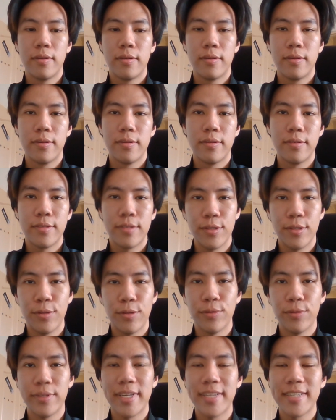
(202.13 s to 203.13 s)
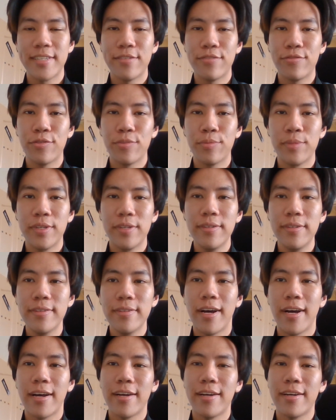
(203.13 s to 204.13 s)
So that's it from me
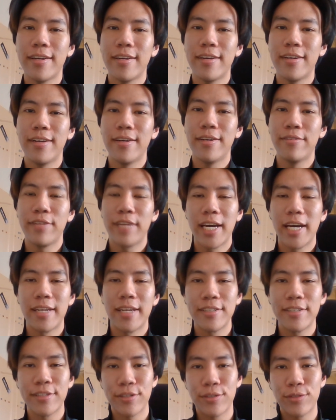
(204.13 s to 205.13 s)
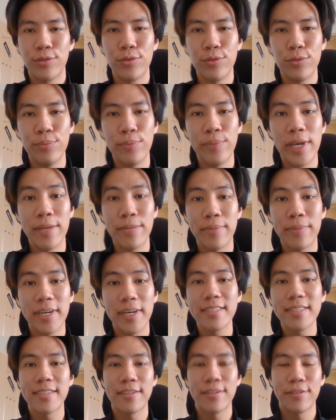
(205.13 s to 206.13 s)
regarding the 2 main
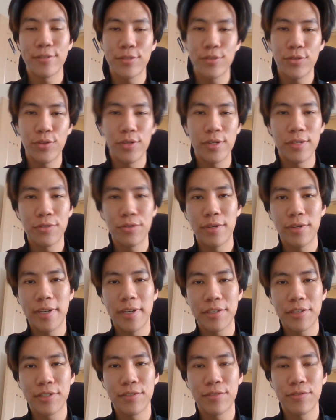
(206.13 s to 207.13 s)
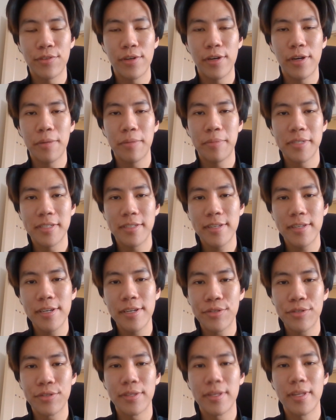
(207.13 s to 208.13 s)
parts and also the introduction to our presentation.